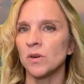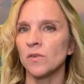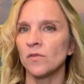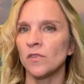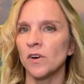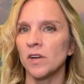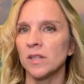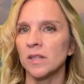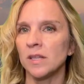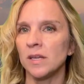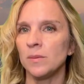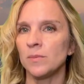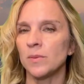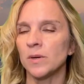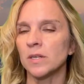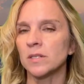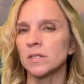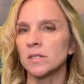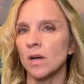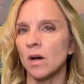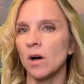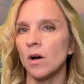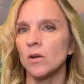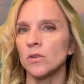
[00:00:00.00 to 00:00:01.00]
friendly, but
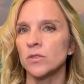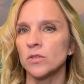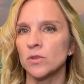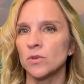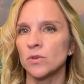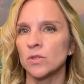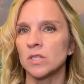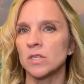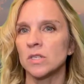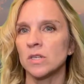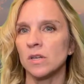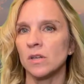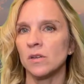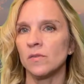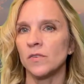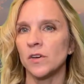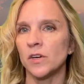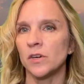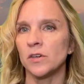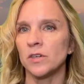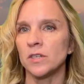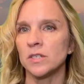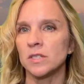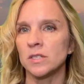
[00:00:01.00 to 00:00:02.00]
it's also still
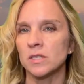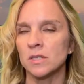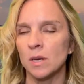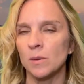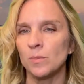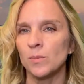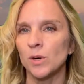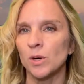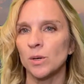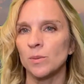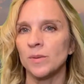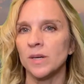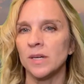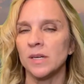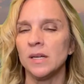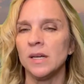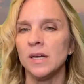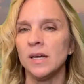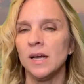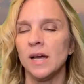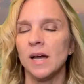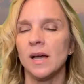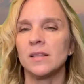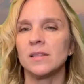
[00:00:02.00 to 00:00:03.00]
very suburban
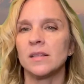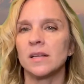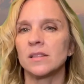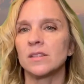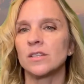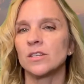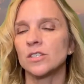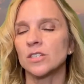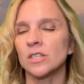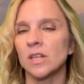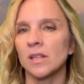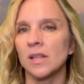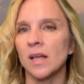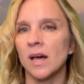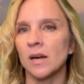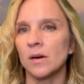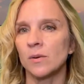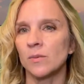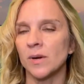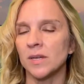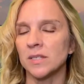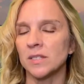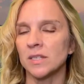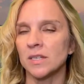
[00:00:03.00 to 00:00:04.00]
and that there's a lot
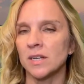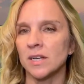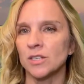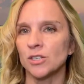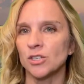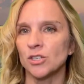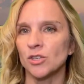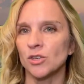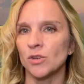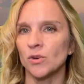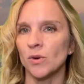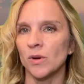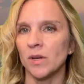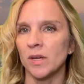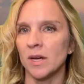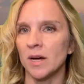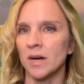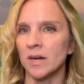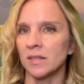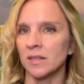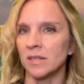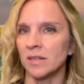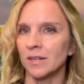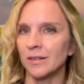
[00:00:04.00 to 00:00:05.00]
of residential going
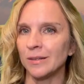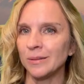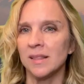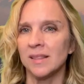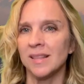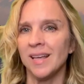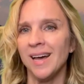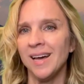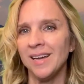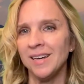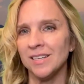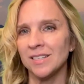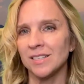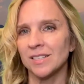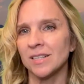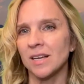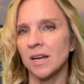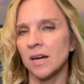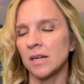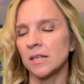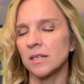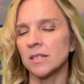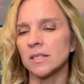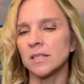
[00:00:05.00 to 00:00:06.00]
on there. That is
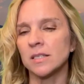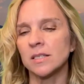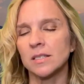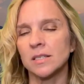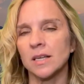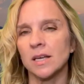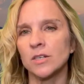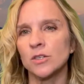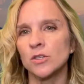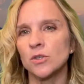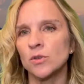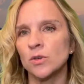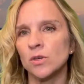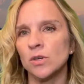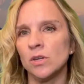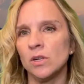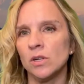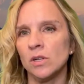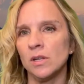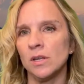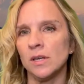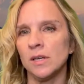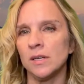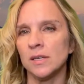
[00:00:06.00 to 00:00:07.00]
kind of
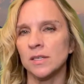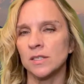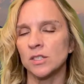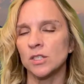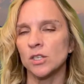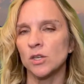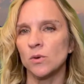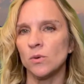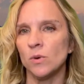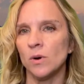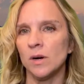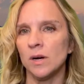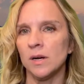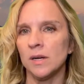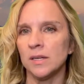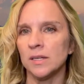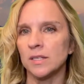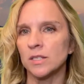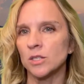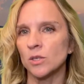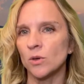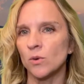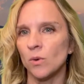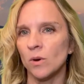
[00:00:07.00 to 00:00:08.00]
Central Issaquah,
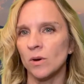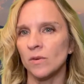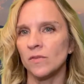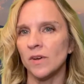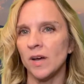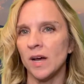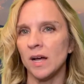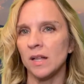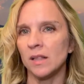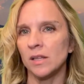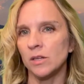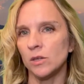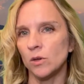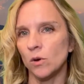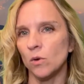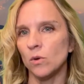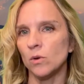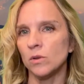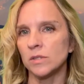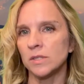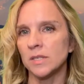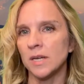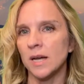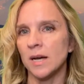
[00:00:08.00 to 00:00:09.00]
Issaquah Valley,
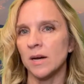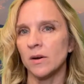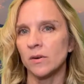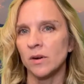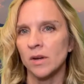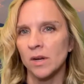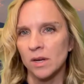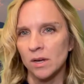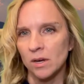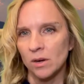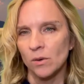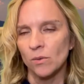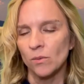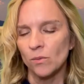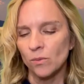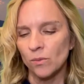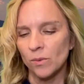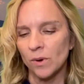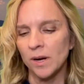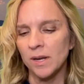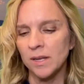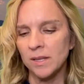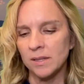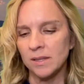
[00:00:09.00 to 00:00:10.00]
Old Town.
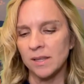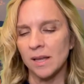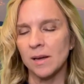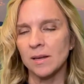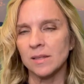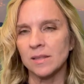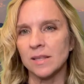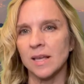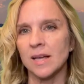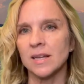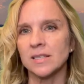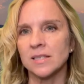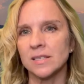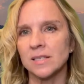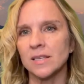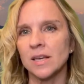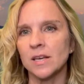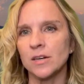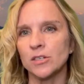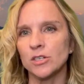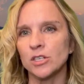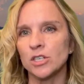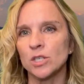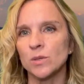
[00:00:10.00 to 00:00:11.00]
Right, that
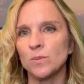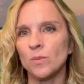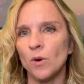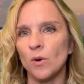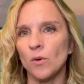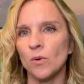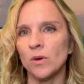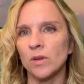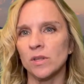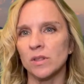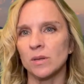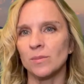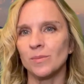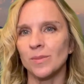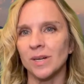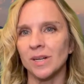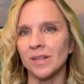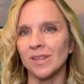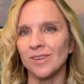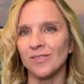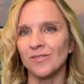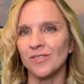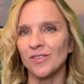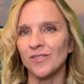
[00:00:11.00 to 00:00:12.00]
center spoke in the
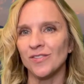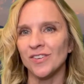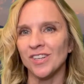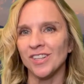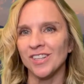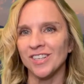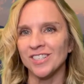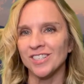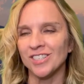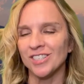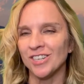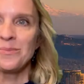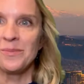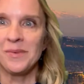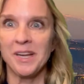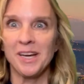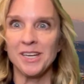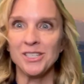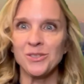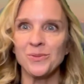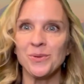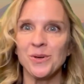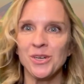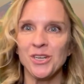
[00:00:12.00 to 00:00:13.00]
middle of the village.
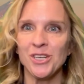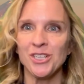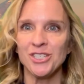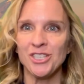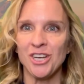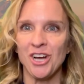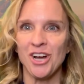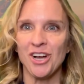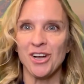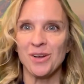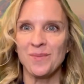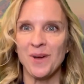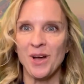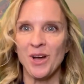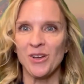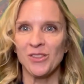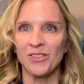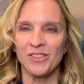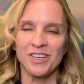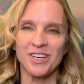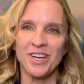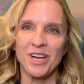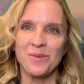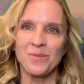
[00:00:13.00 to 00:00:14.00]
Next, we're going to talk
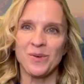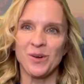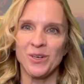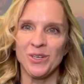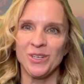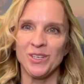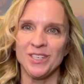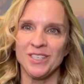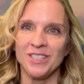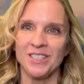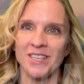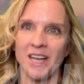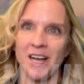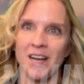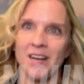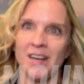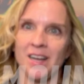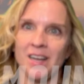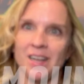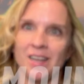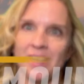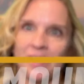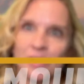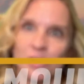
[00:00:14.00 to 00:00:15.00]
about the neighborhoods
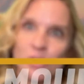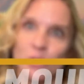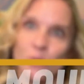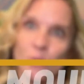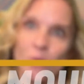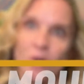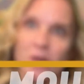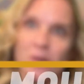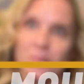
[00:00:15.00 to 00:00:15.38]
on Squaw